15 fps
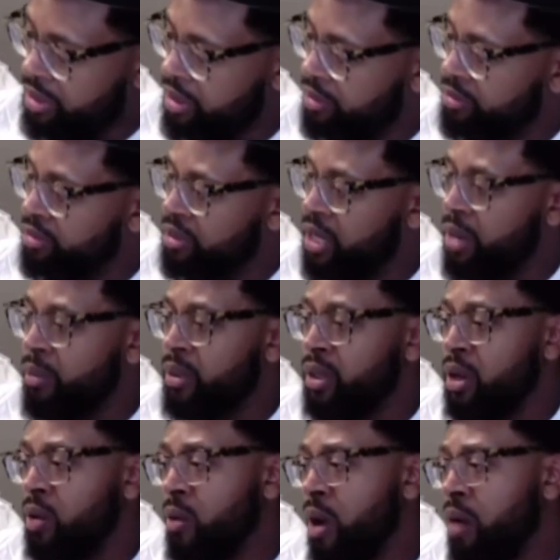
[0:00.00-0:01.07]
Can't really
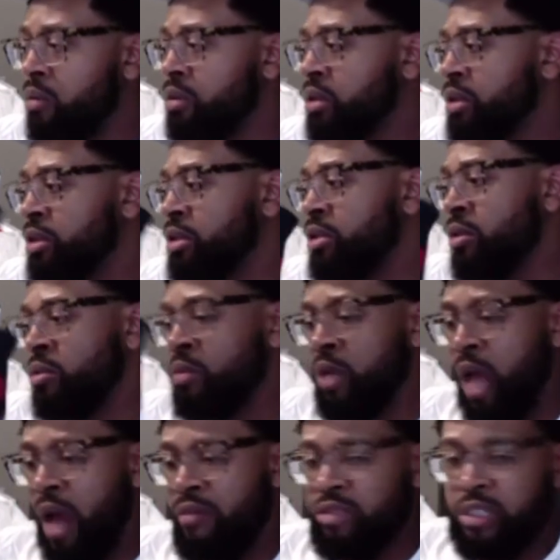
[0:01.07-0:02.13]
go wrong with this shoe.
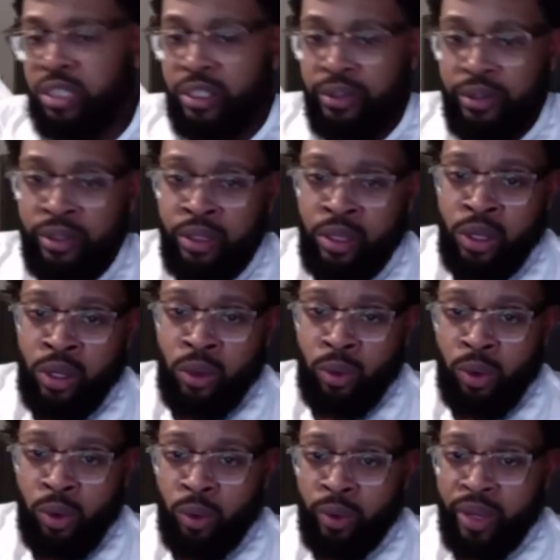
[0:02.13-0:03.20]
Obviously, where
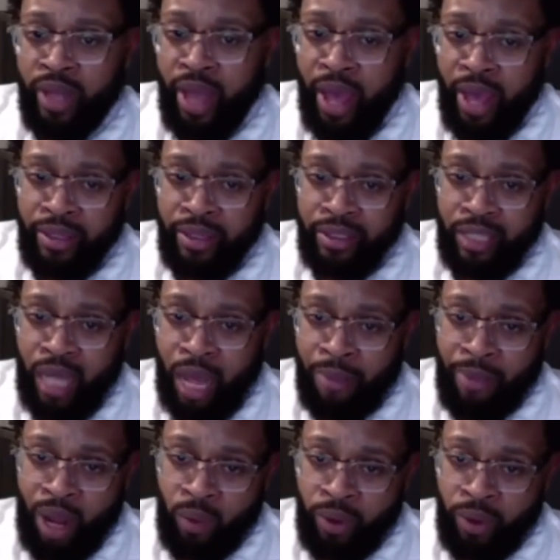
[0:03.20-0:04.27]
we at, I'm
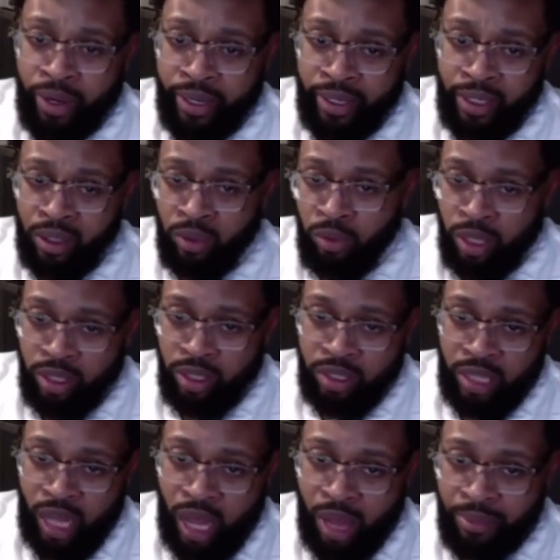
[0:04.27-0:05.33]
not wearing it in the
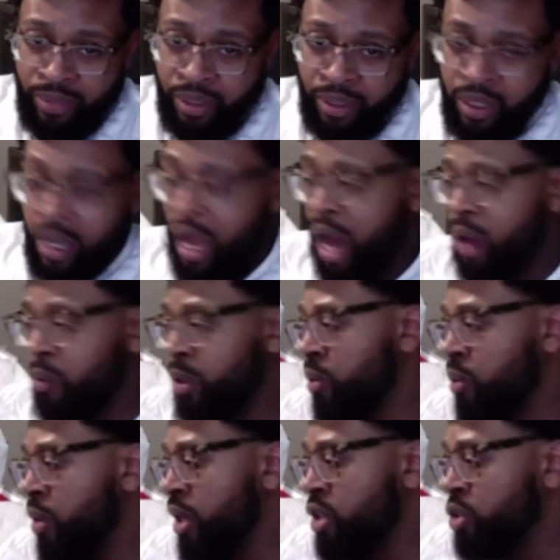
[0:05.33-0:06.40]
wintertime. I don't really
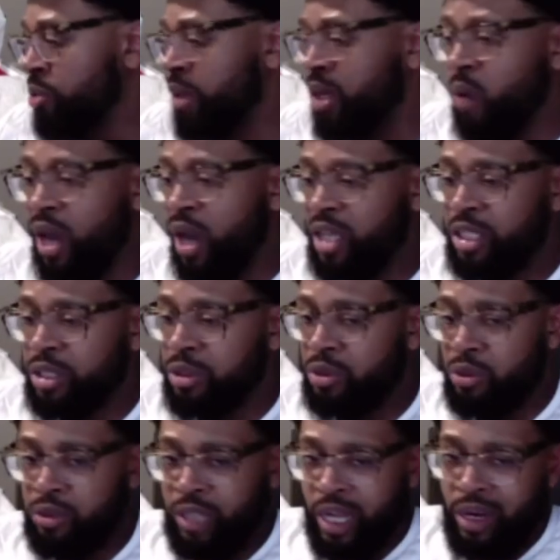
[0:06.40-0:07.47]
wear too many white
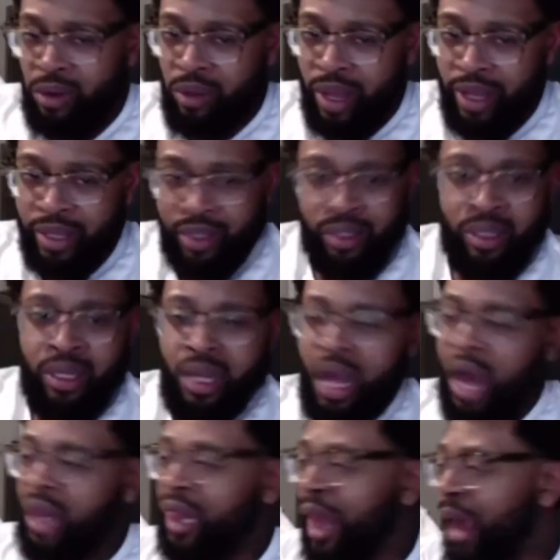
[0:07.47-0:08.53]
shoes. I
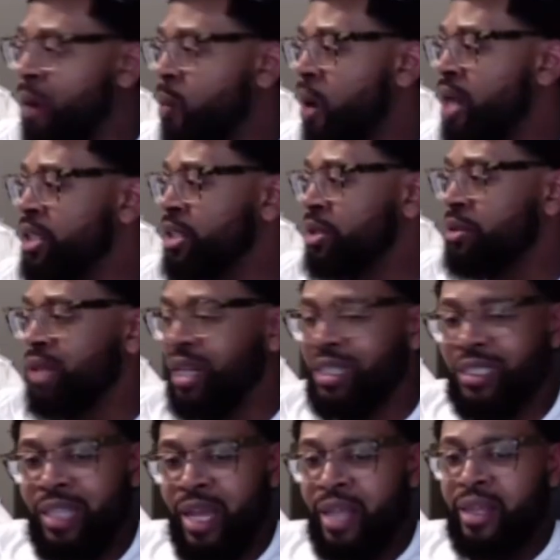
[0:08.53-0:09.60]
like white shoes. I
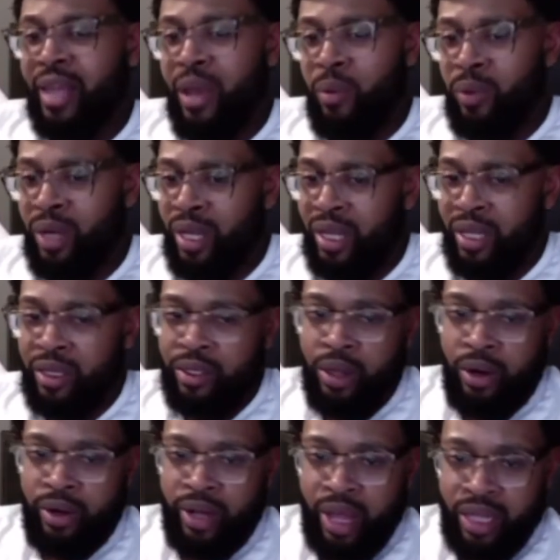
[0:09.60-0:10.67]
just hate that when they get
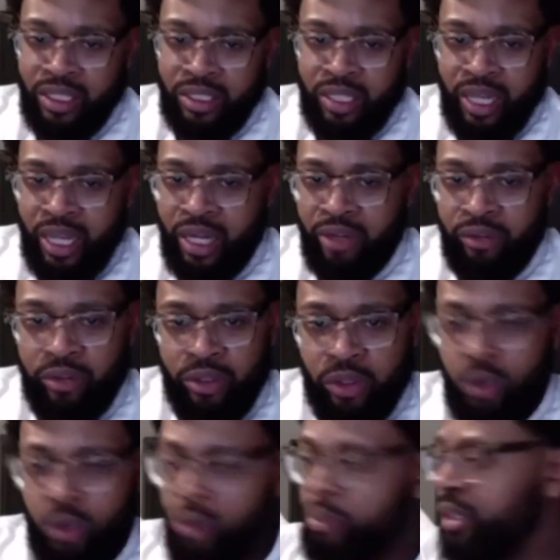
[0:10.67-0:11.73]
dirty. I just can't even
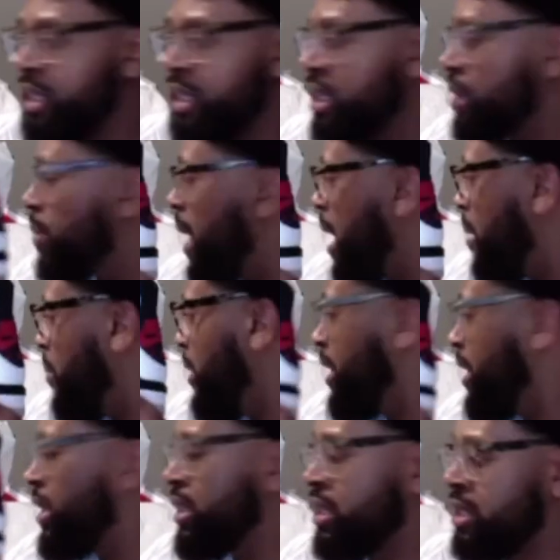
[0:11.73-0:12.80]
do it. But this bad boy
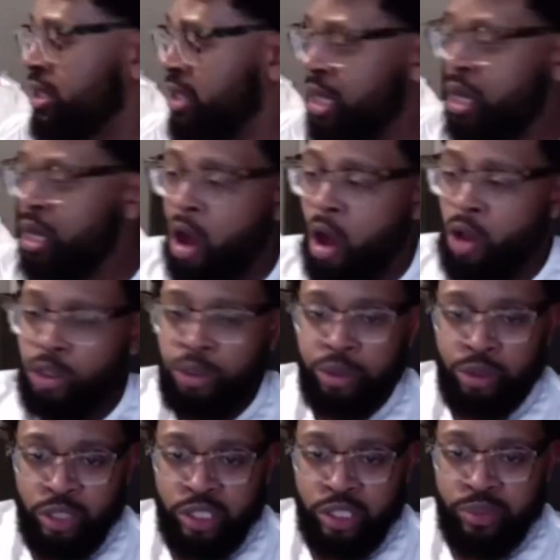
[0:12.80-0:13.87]
is ultra
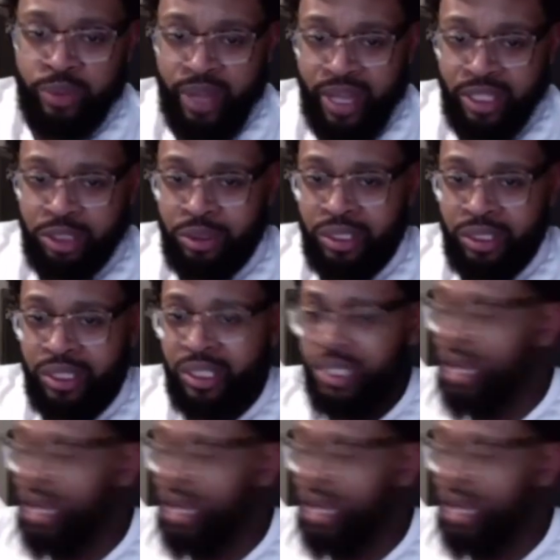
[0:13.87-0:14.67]
crispy, as you can see.